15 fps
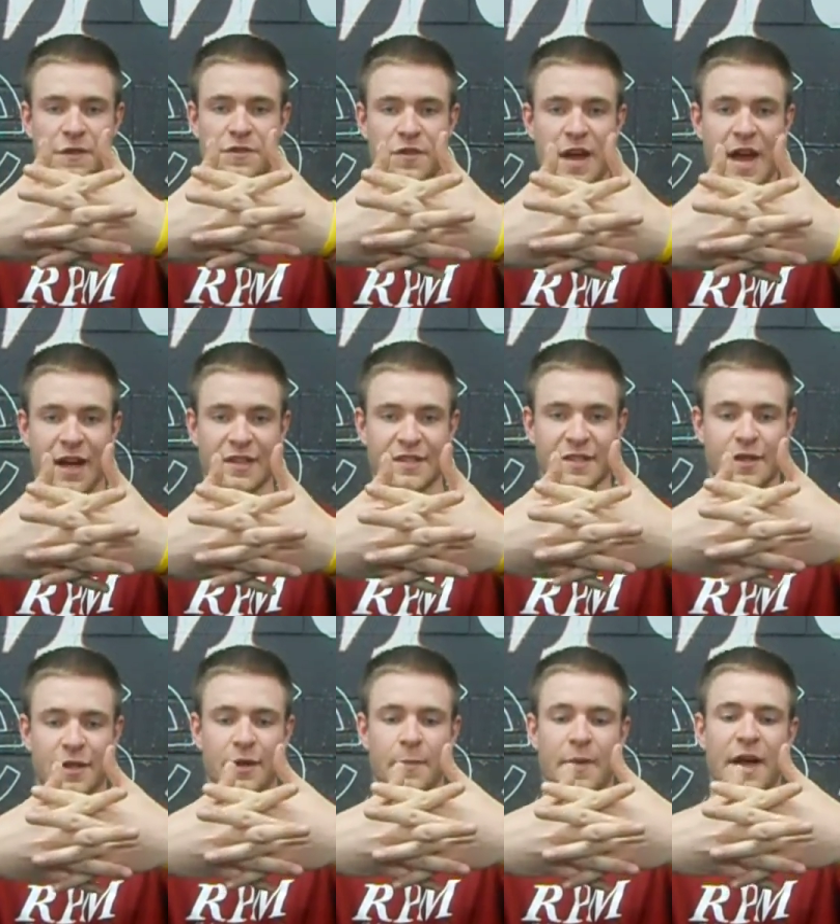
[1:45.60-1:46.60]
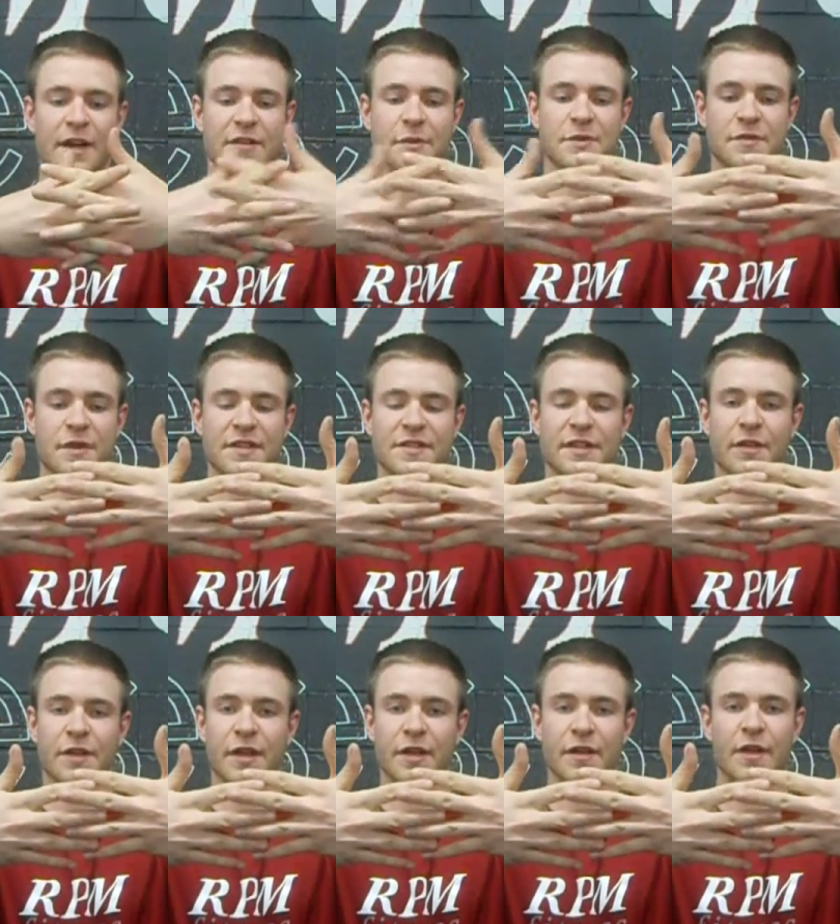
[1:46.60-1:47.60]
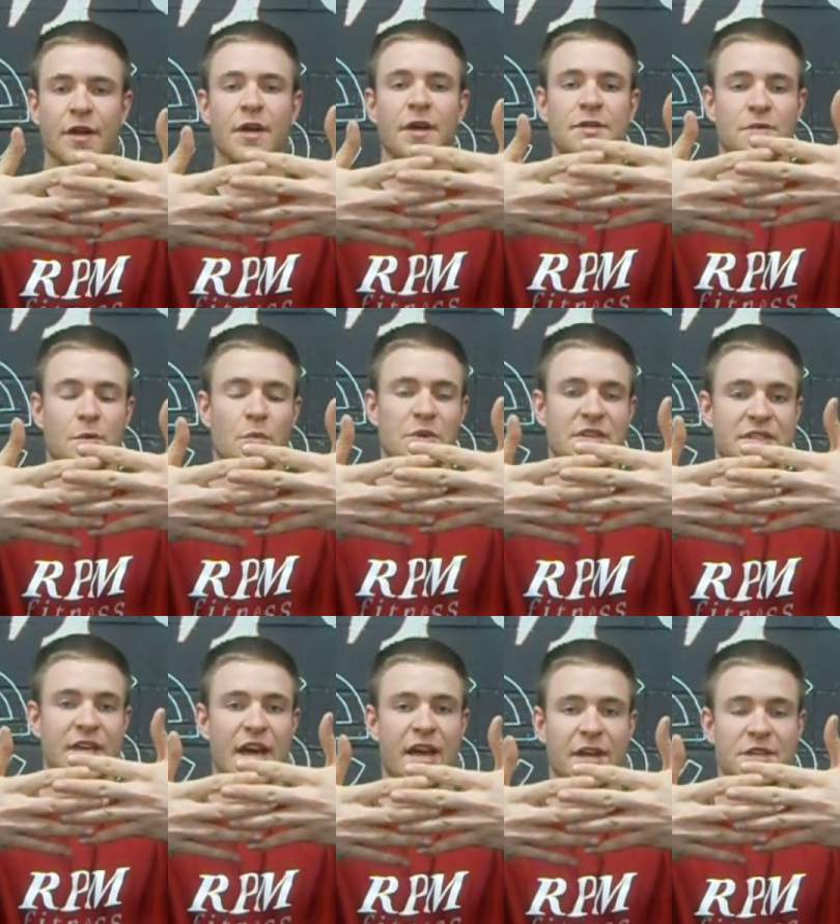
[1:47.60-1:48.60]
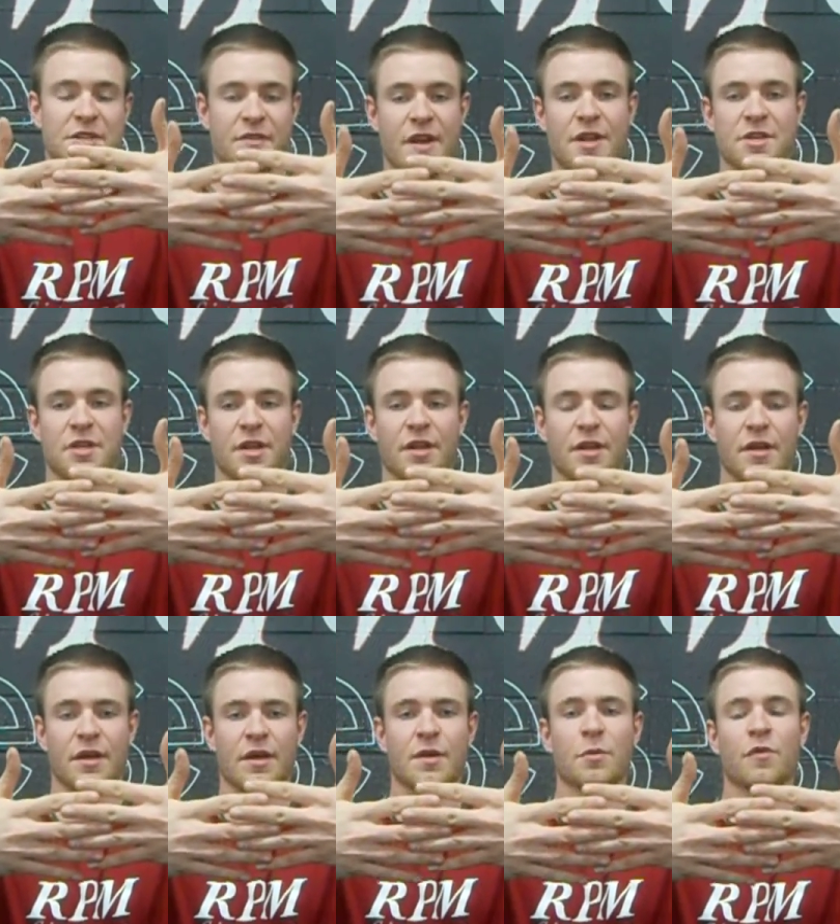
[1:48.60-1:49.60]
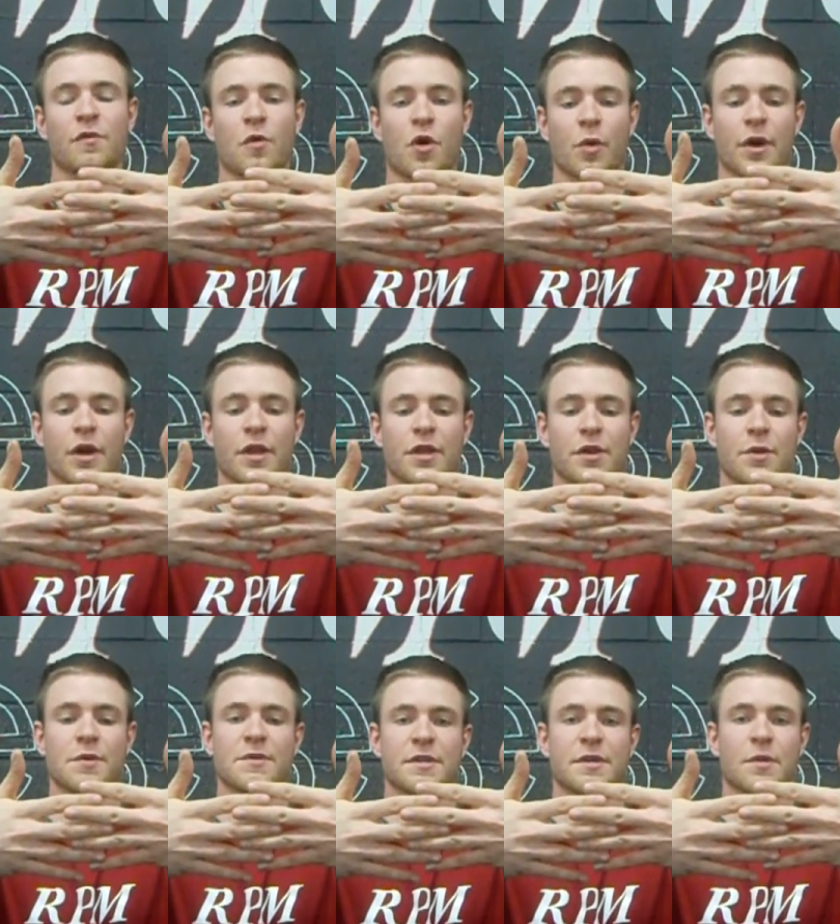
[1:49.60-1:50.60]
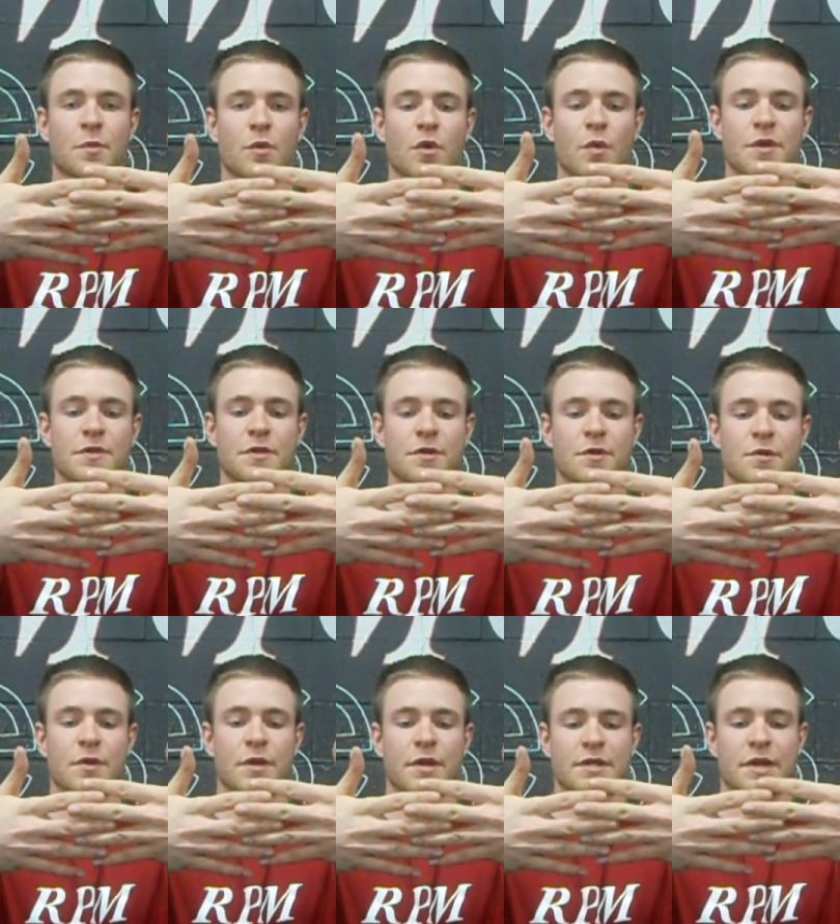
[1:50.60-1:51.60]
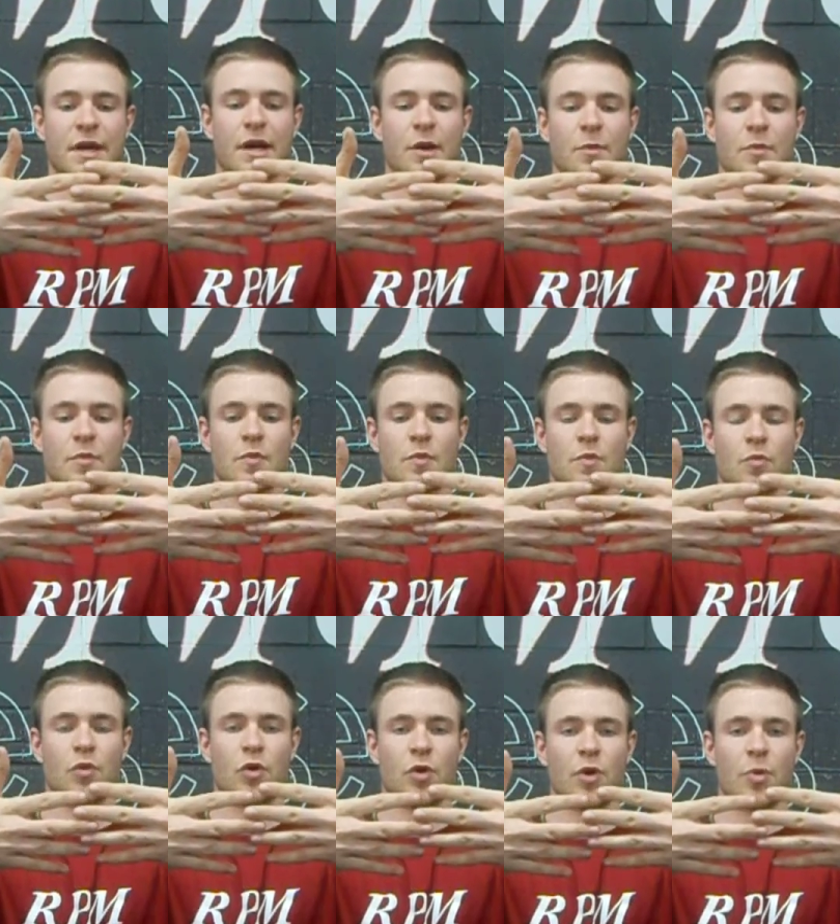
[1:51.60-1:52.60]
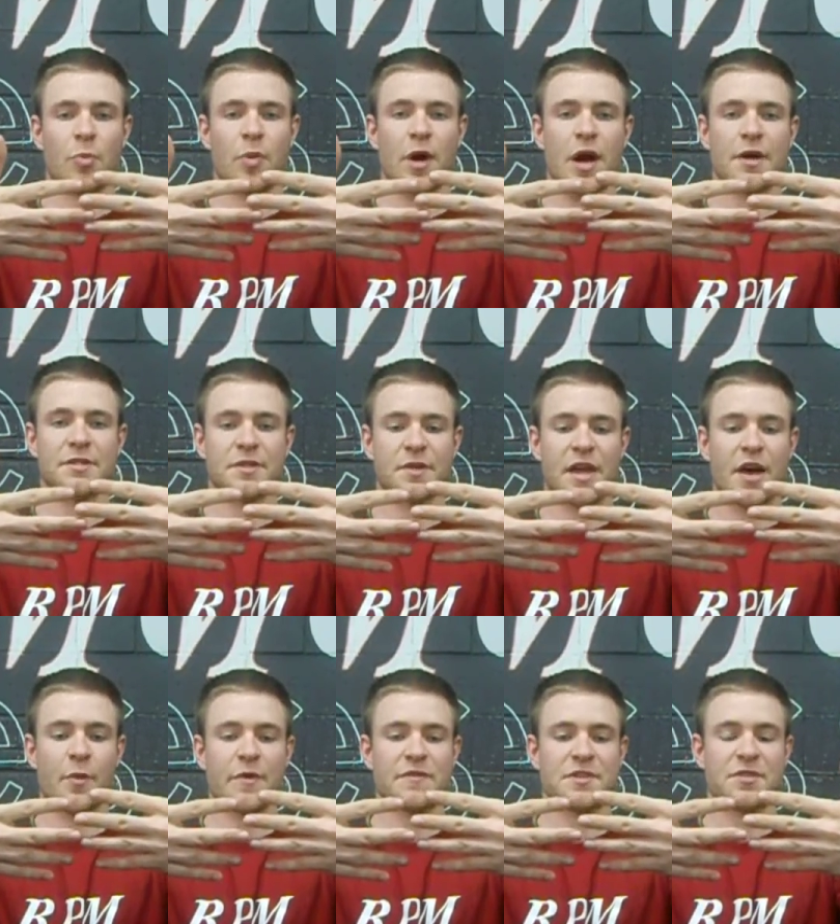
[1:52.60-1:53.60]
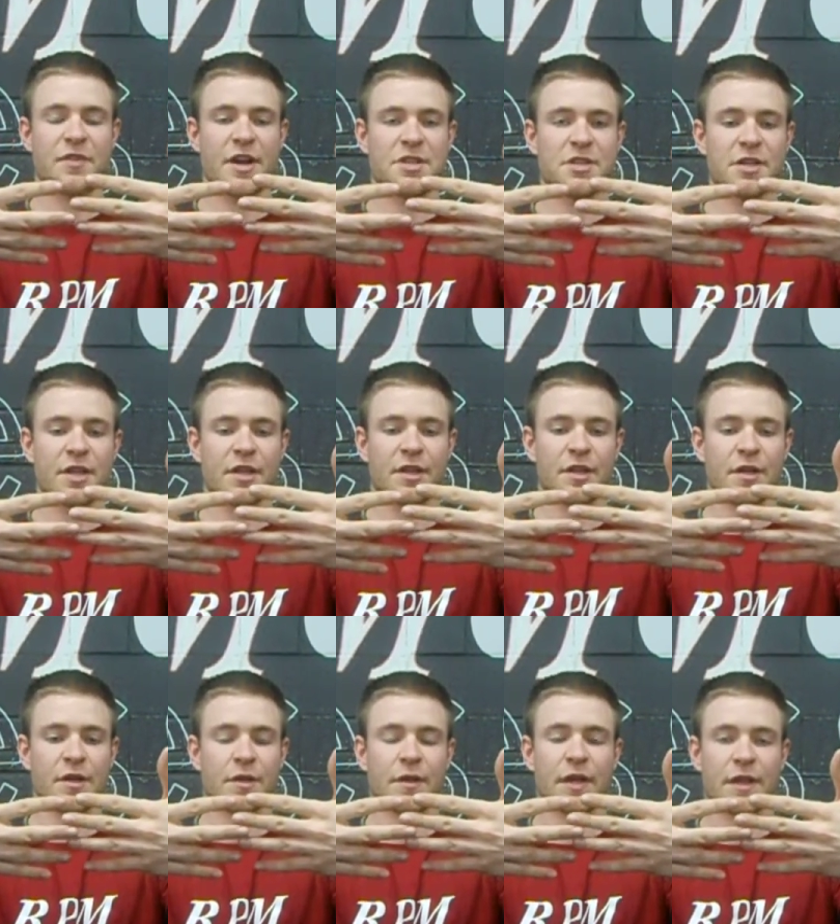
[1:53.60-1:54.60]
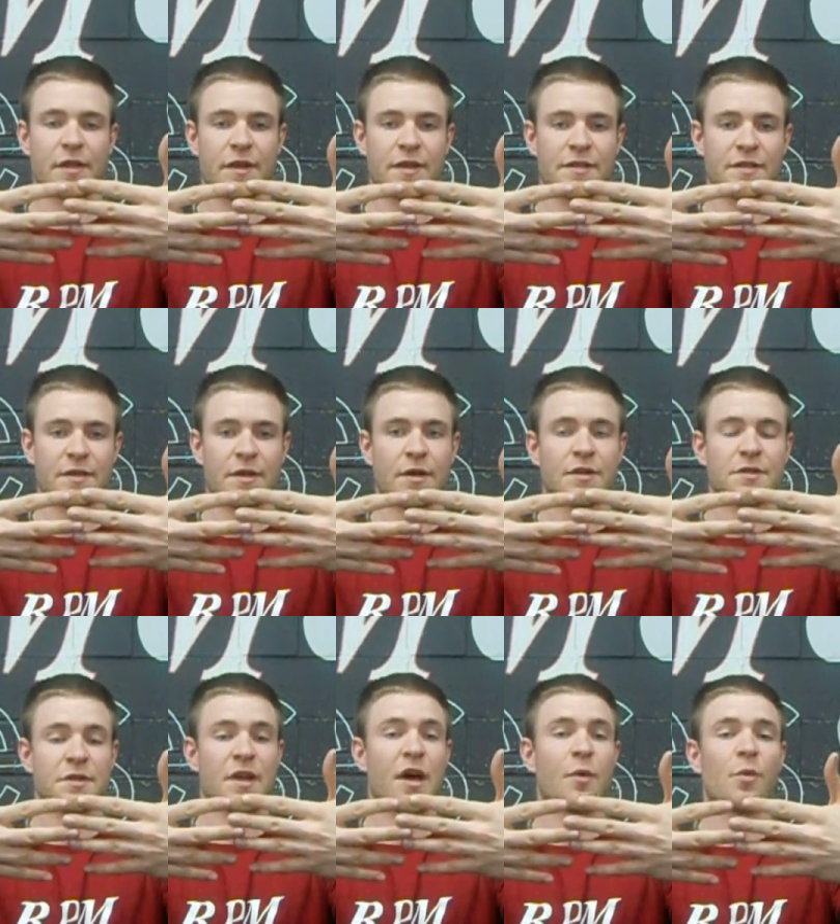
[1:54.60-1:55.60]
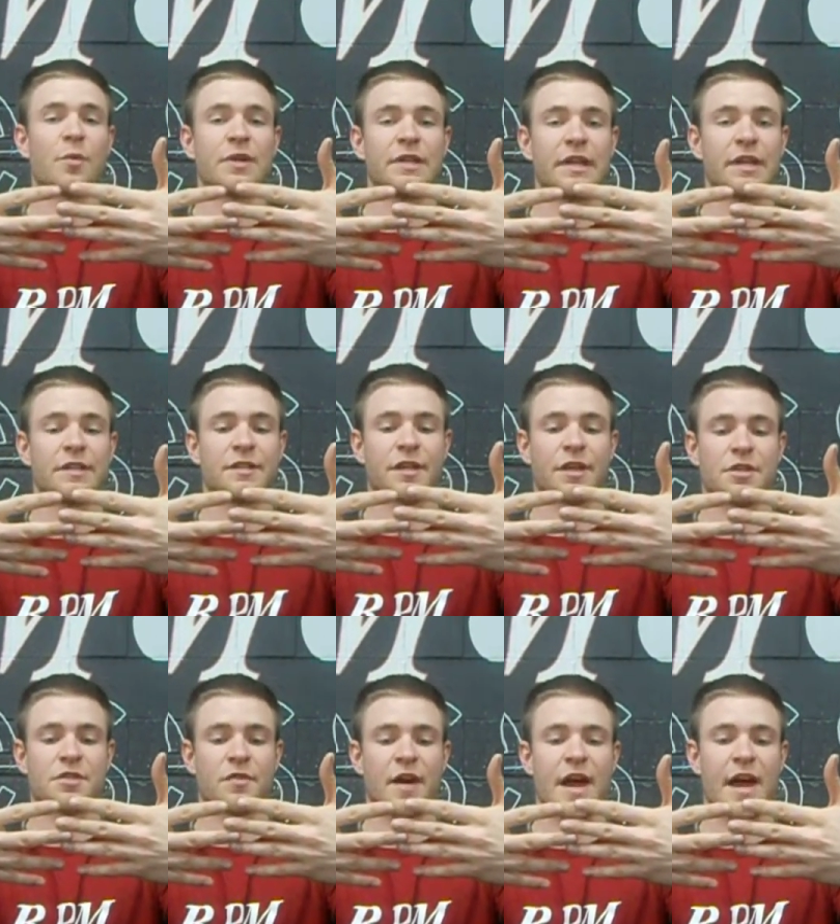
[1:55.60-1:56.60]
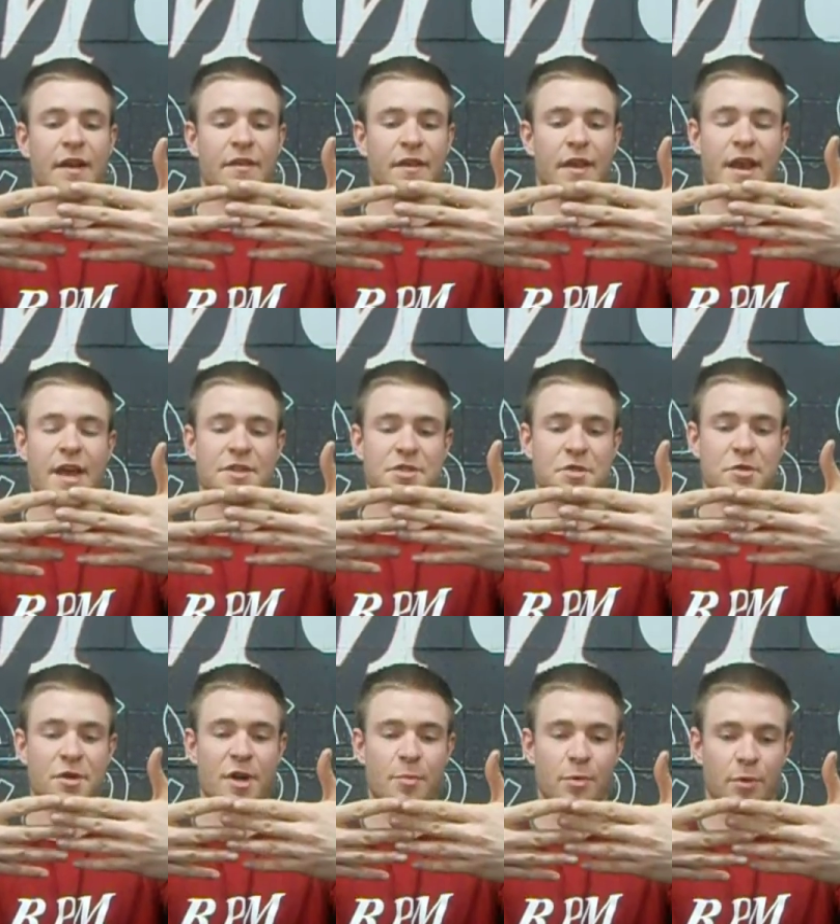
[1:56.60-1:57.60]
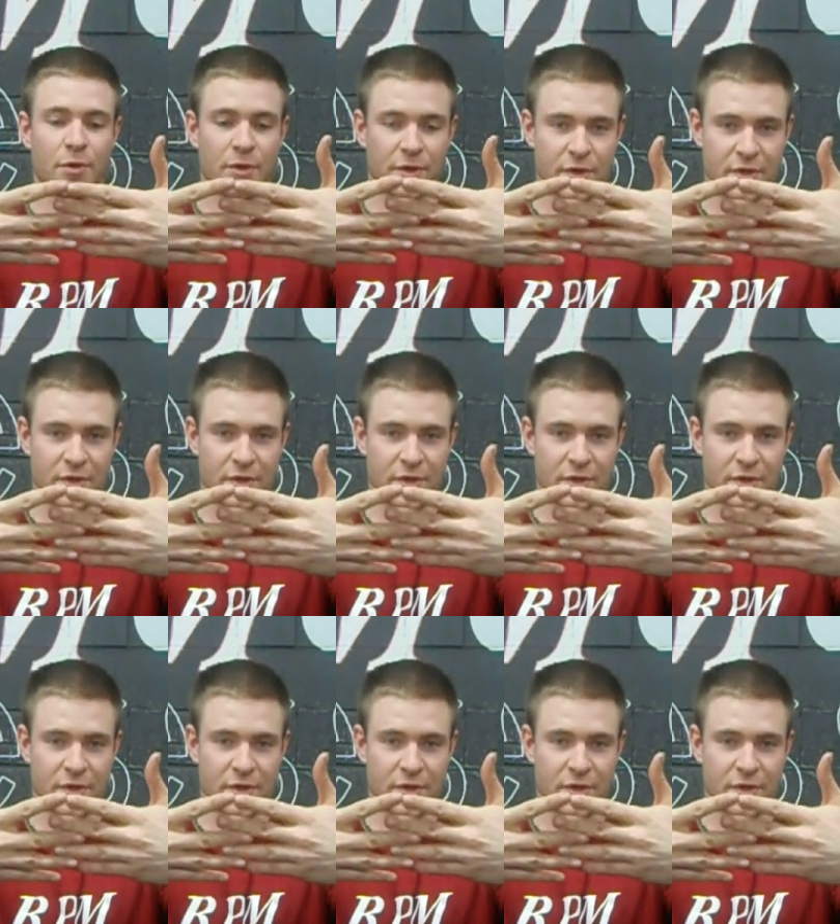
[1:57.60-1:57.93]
contracts, back to its resting length. So when we static stretch it, before we're going to use it, what we do is kind of pull it apart. So now we've stretched it like this. So now when we need it to contract, it has trouble